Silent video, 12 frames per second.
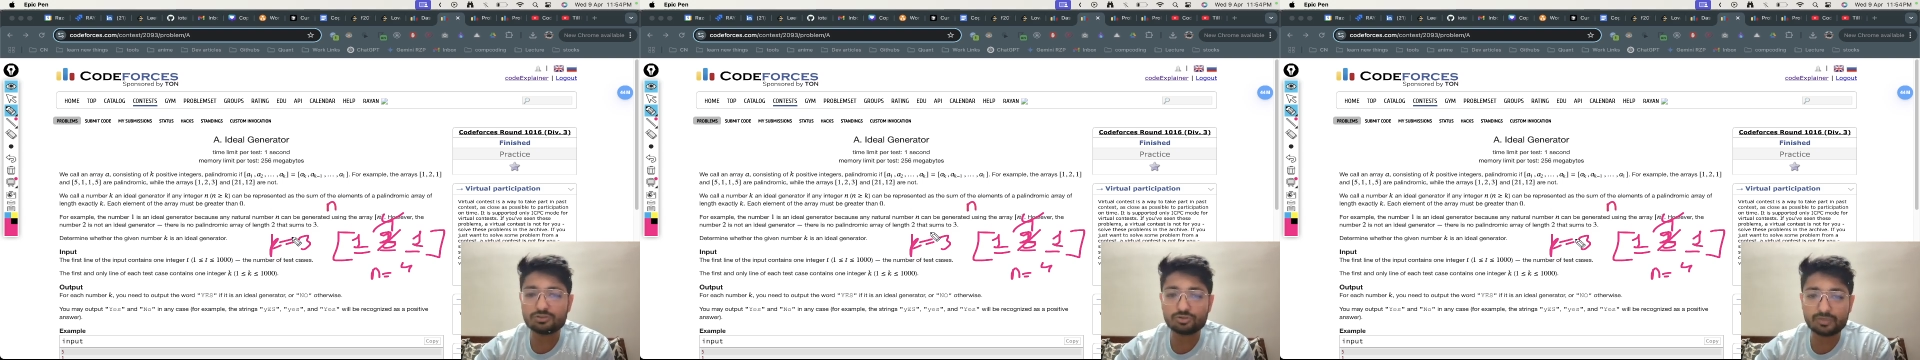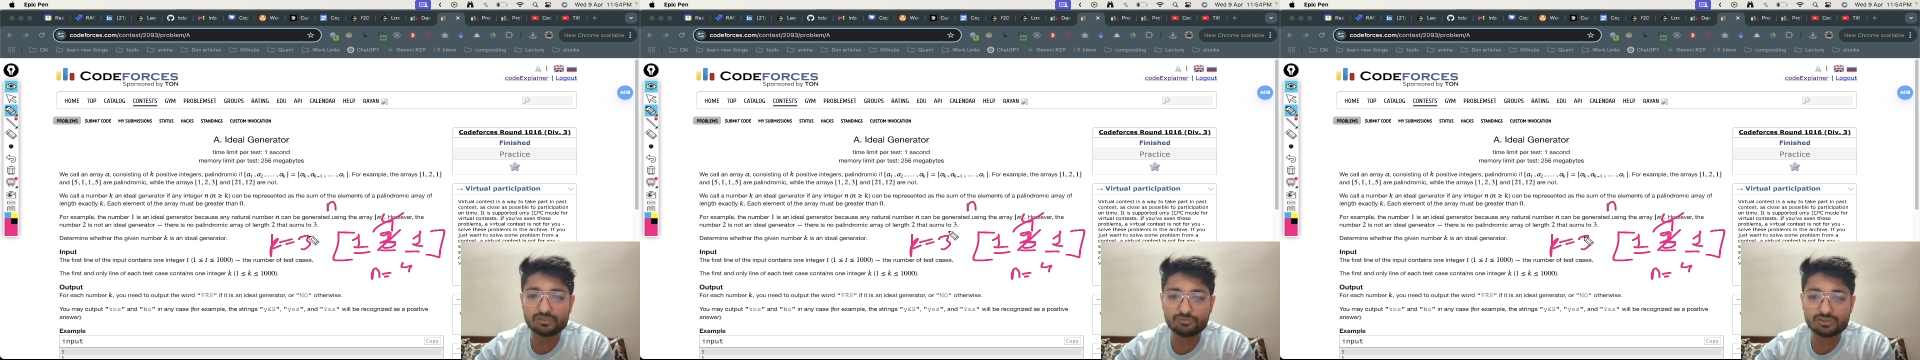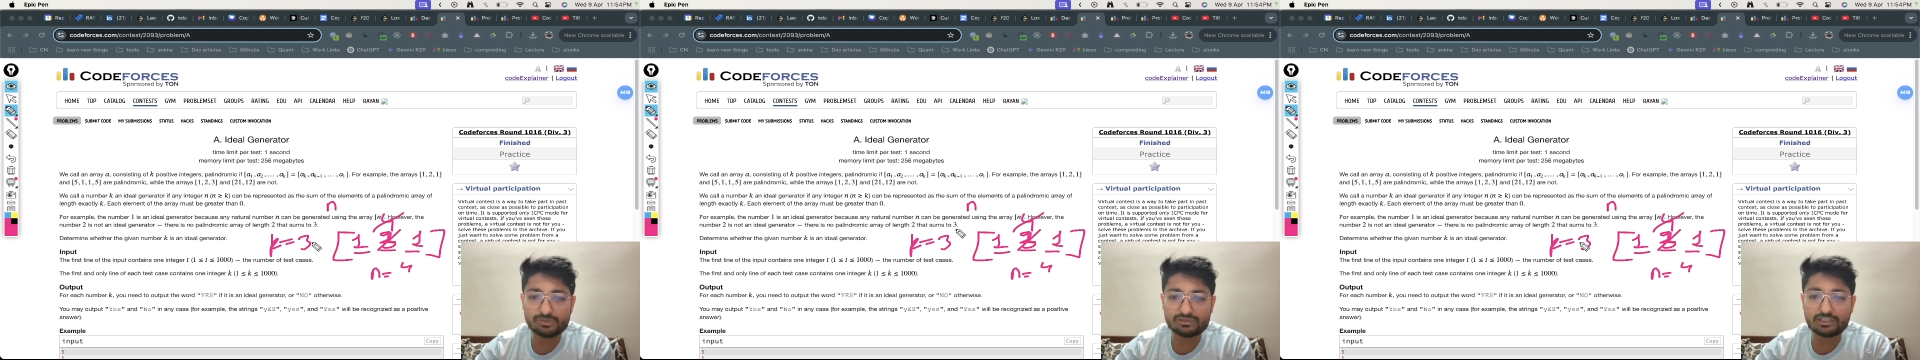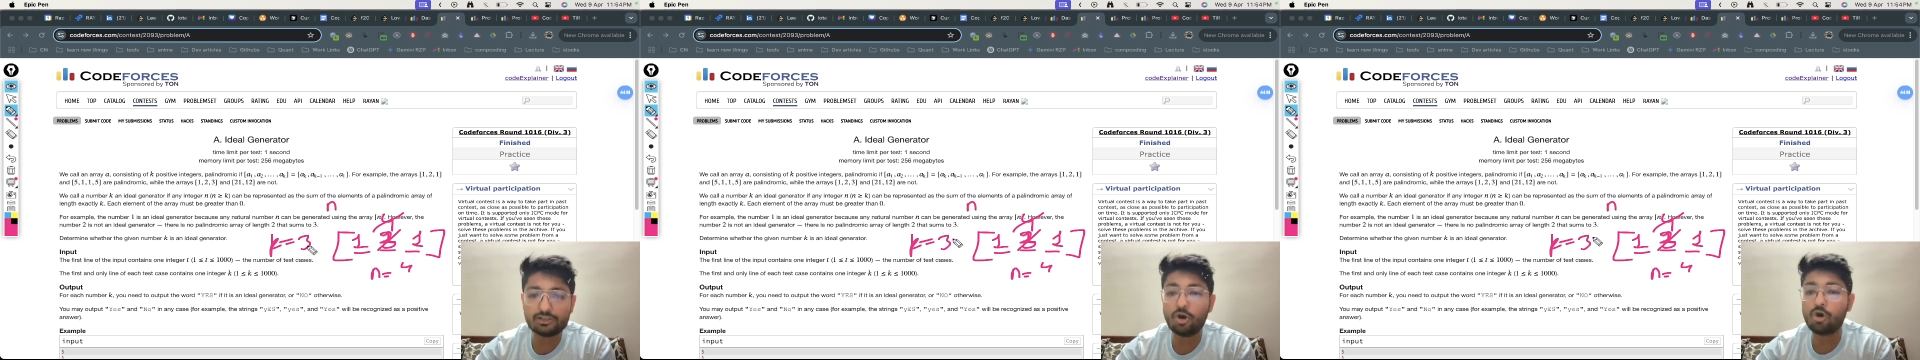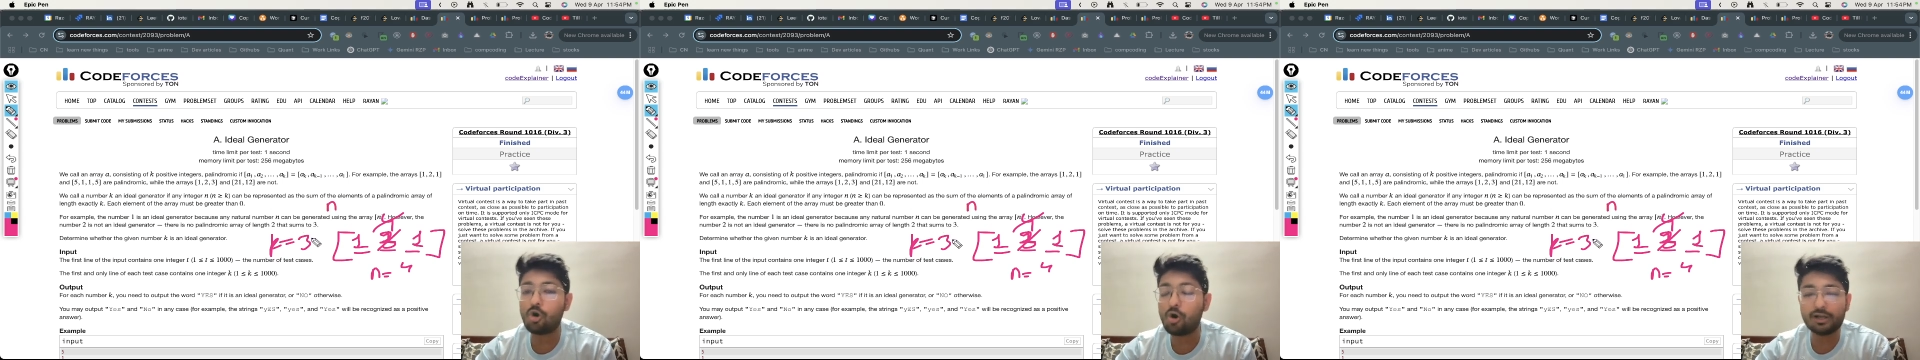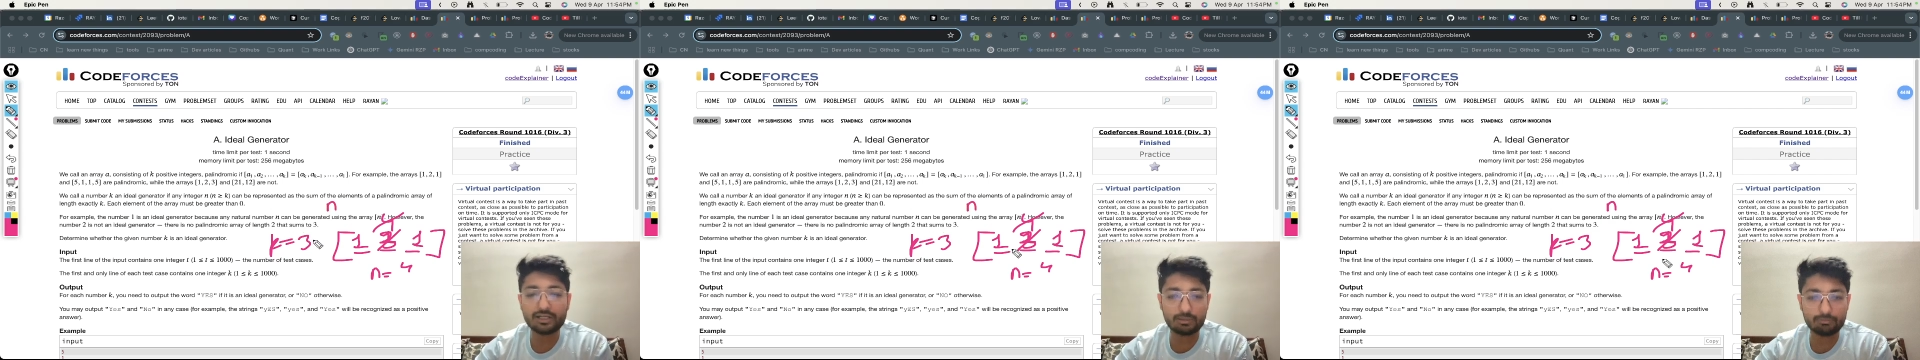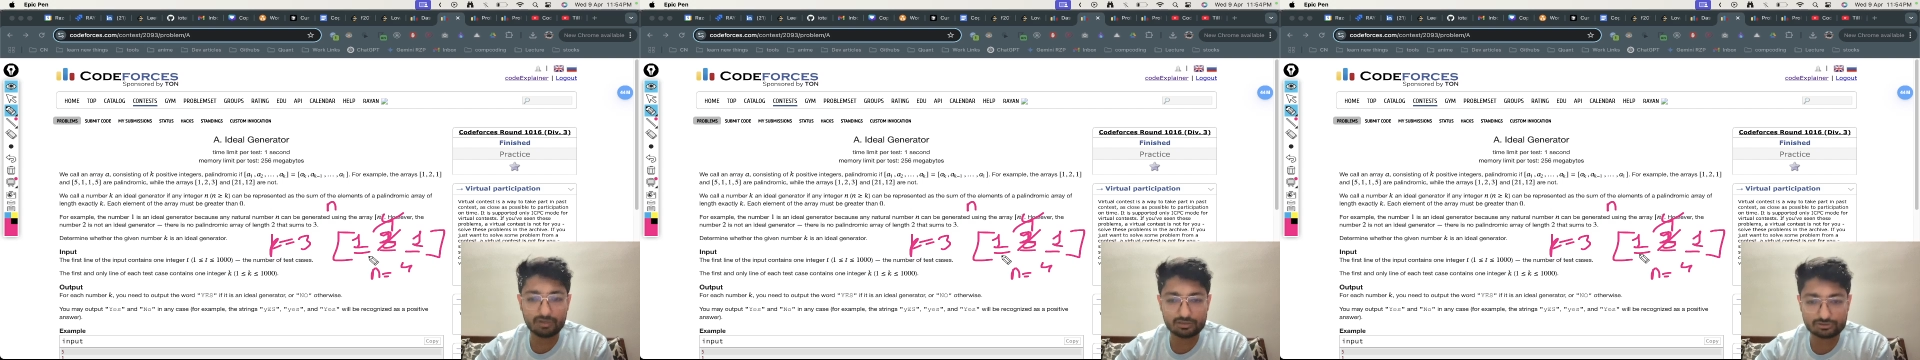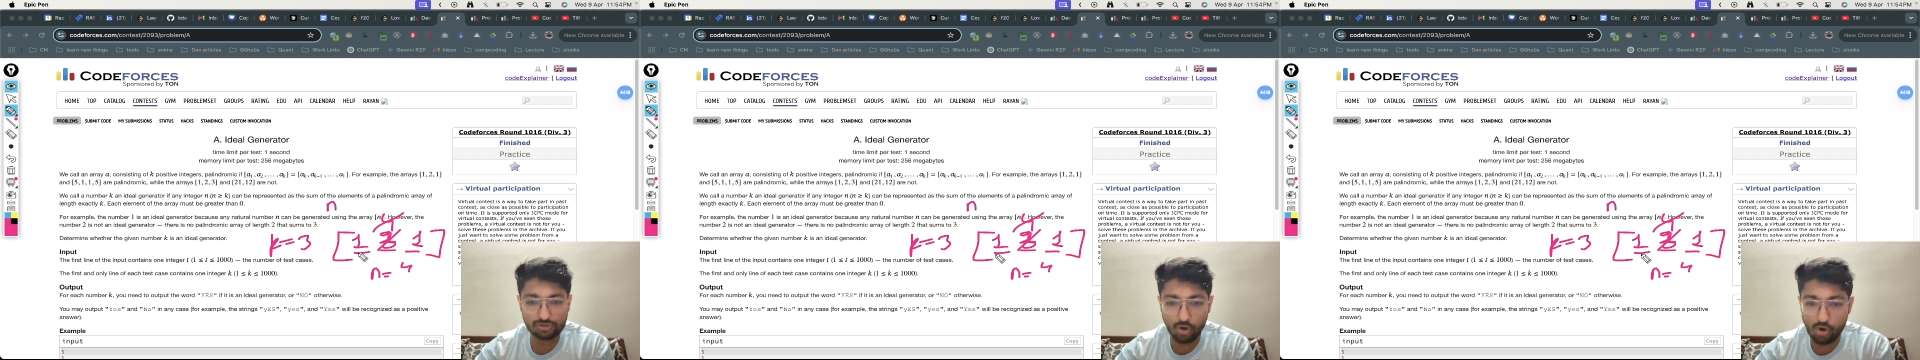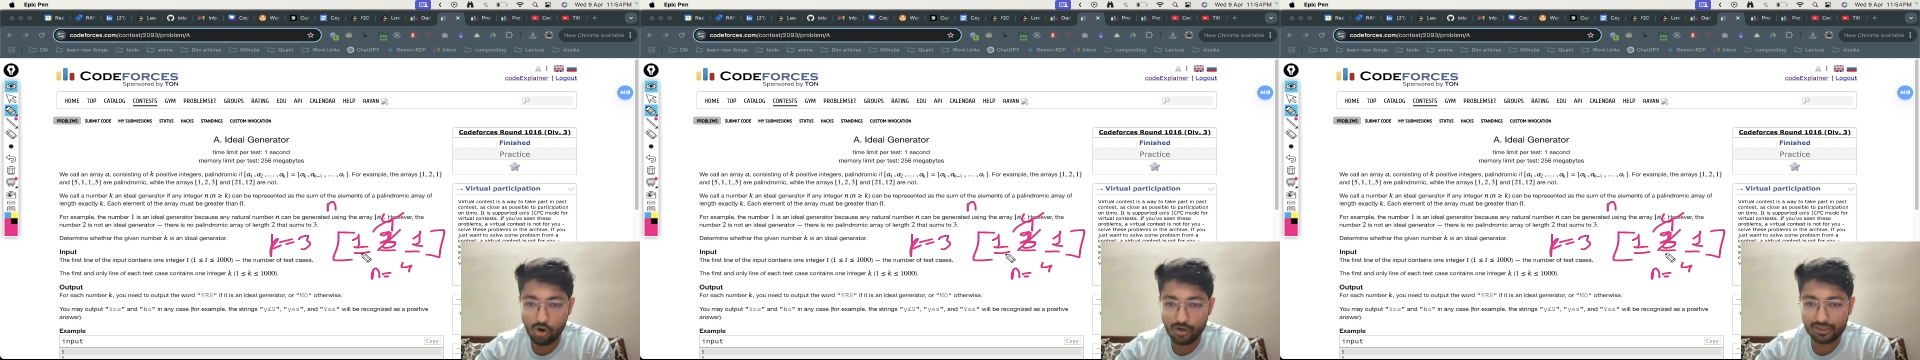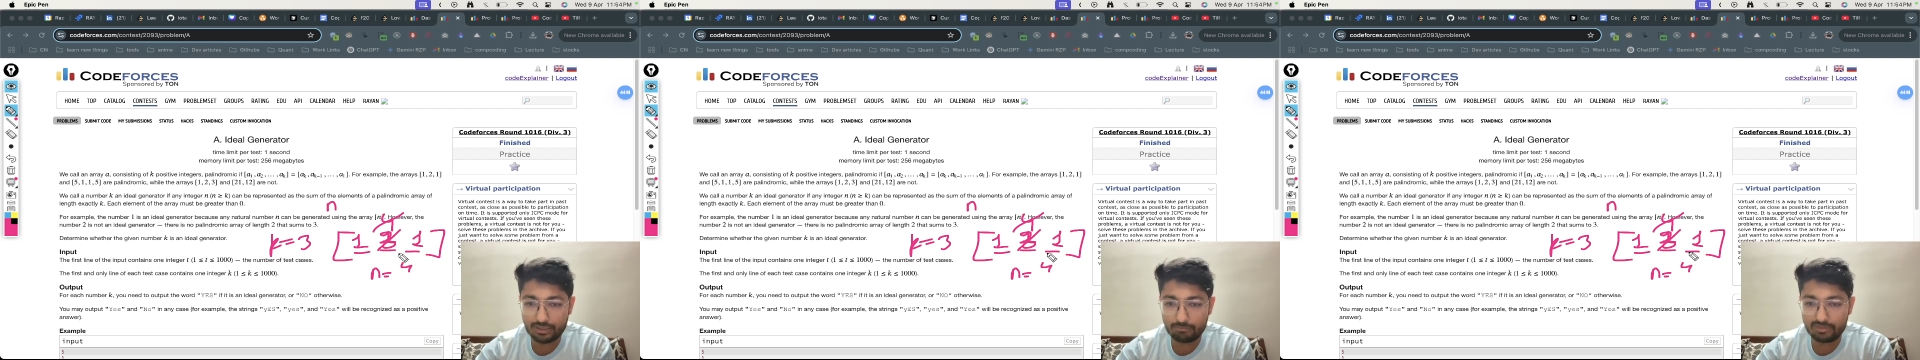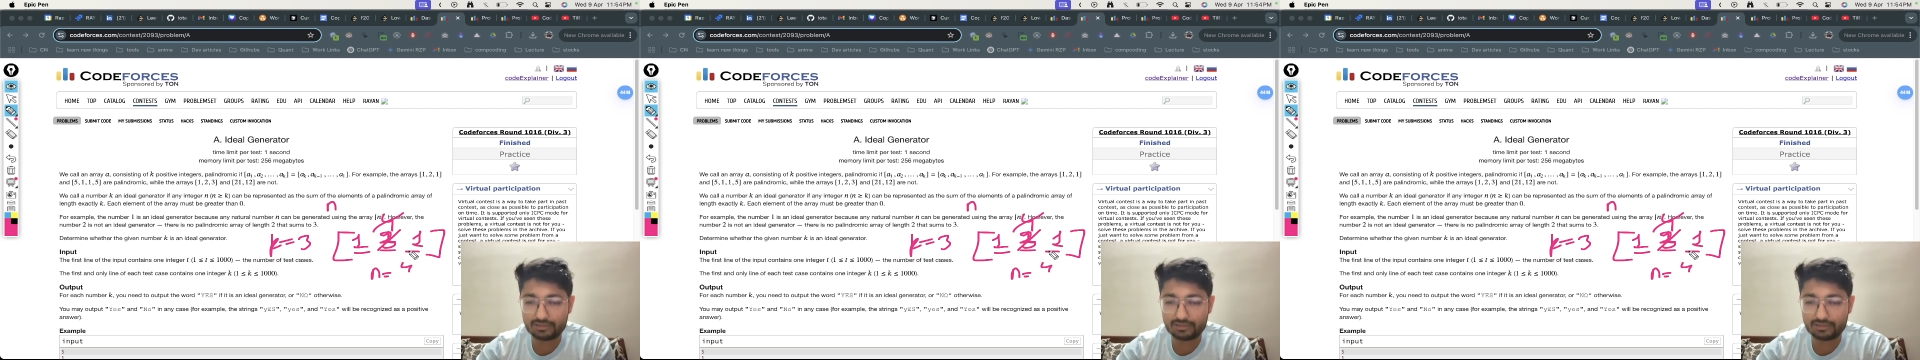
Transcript: So which means that the odd number